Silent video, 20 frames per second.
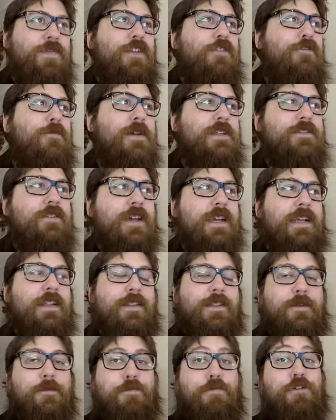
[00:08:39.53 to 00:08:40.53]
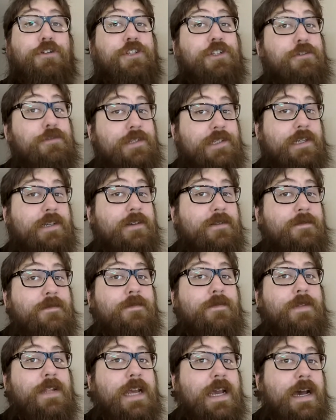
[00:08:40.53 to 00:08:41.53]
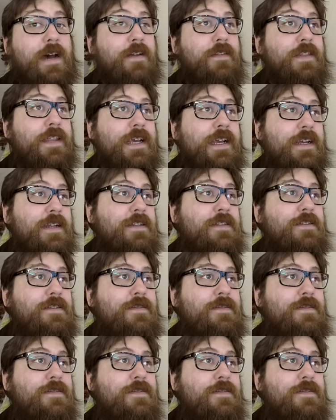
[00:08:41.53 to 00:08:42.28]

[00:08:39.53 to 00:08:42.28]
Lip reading: almost like the producer. Now, the